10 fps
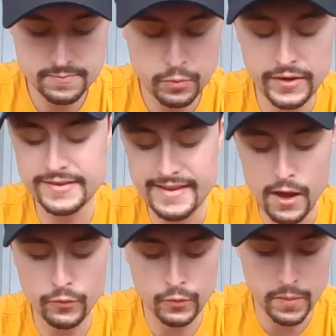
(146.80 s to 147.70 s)
putting
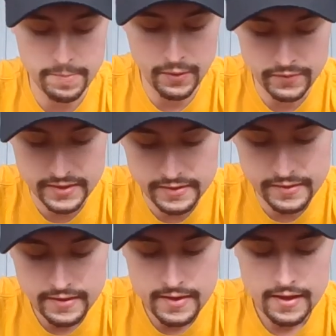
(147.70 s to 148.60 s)
down the rebellion,
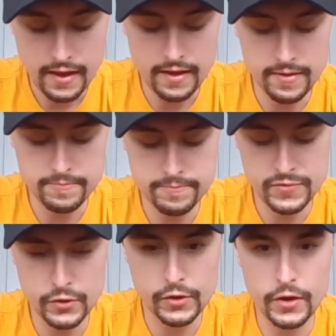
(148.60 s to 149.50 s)

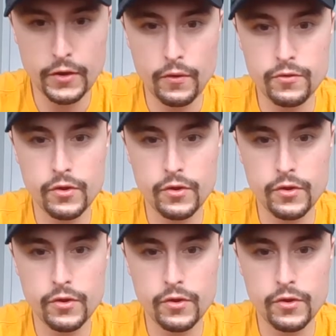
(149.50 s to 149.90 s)
they're going to